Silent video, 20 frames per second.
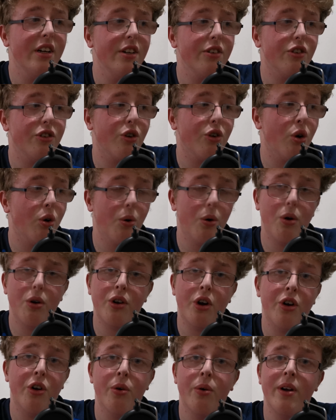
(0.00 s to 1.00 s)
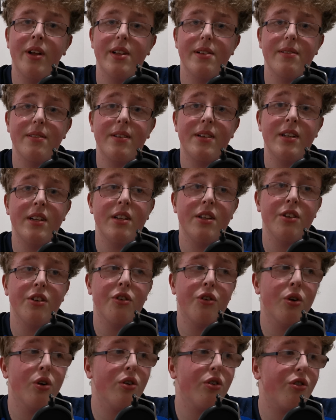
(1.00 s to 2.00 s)
Just hold on to it.
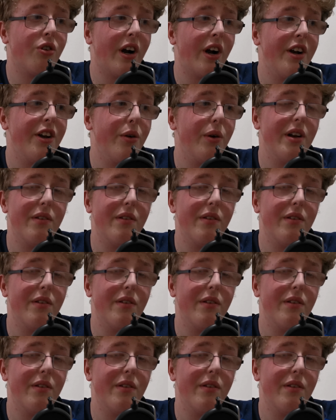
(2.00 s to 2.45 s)
Don't try and do